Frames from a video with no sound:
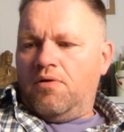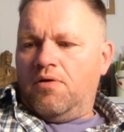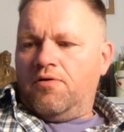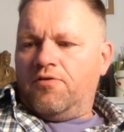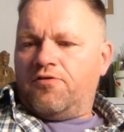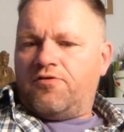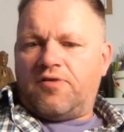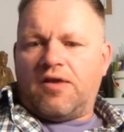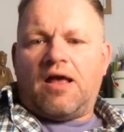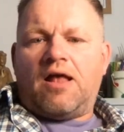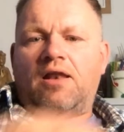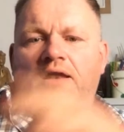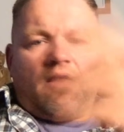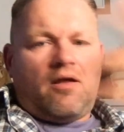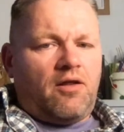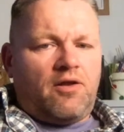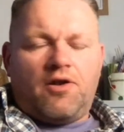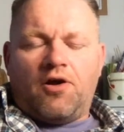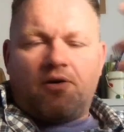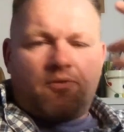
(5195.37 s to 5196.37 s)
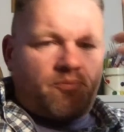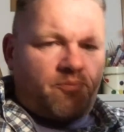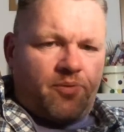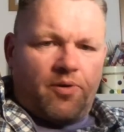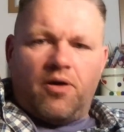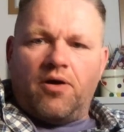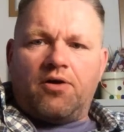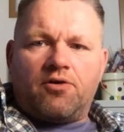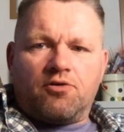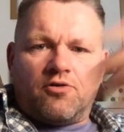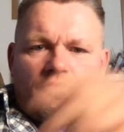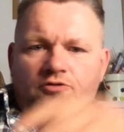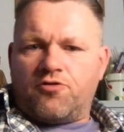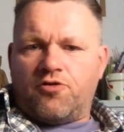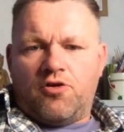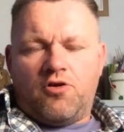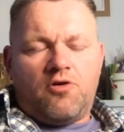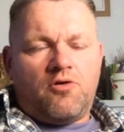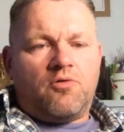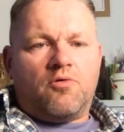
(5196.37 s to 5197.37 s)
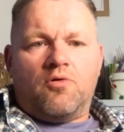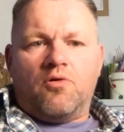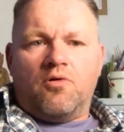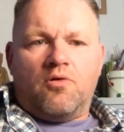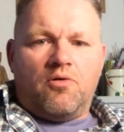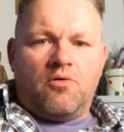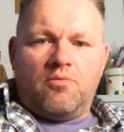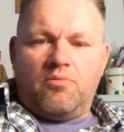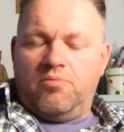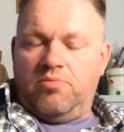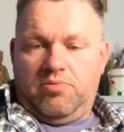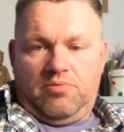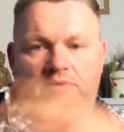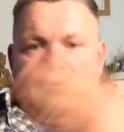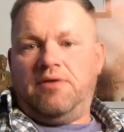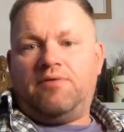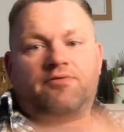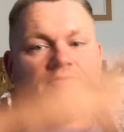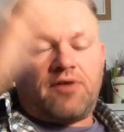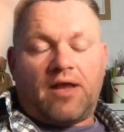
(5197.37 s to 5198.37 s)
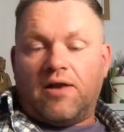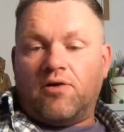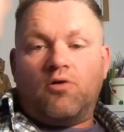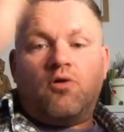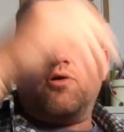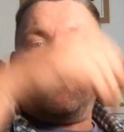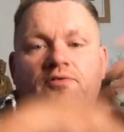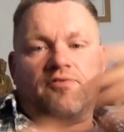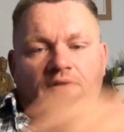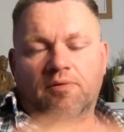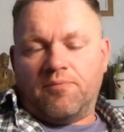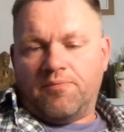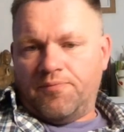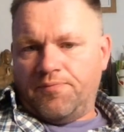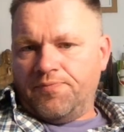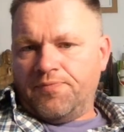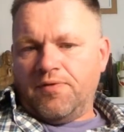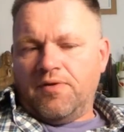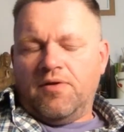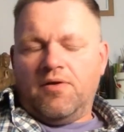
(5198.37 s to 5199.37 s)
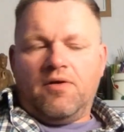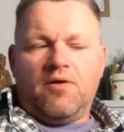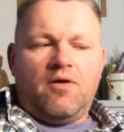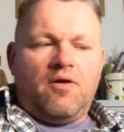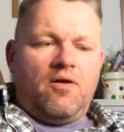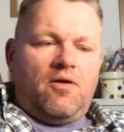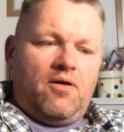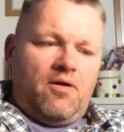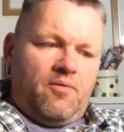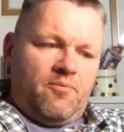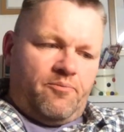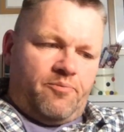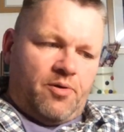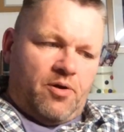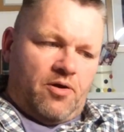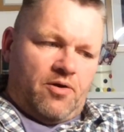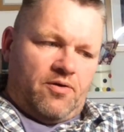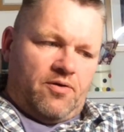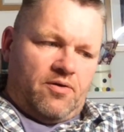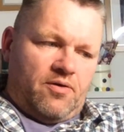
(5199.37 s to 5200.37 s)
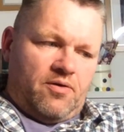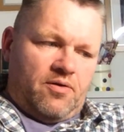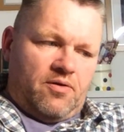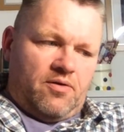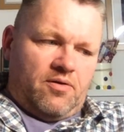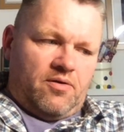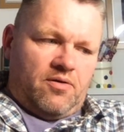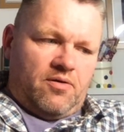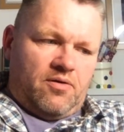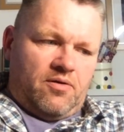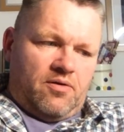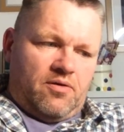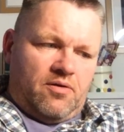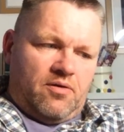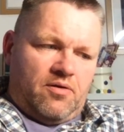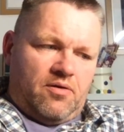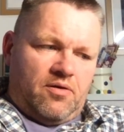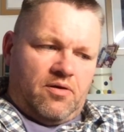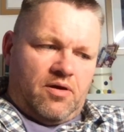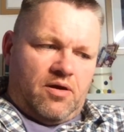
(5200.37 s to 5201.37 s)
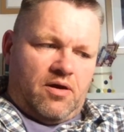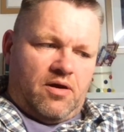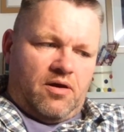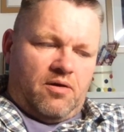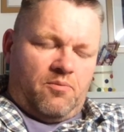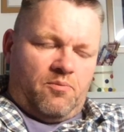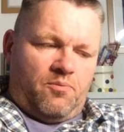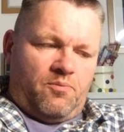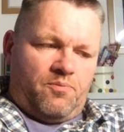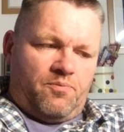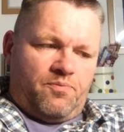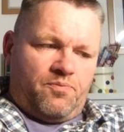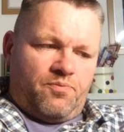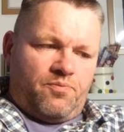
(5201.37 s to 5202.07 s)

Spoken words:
sell an odd bird or two, or sell all of them. But I've